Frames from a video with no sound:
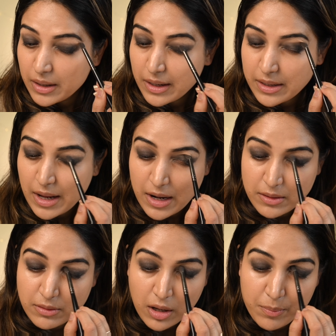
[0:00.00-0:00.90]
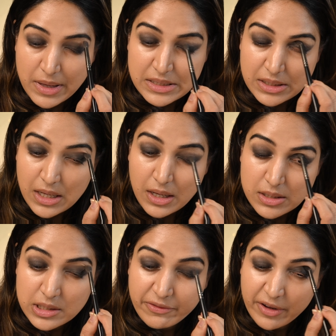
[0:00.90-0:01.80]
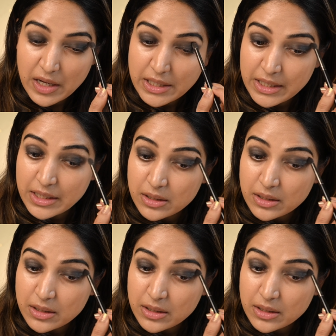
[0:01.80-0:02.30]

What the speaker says: it can look messy, it's fine.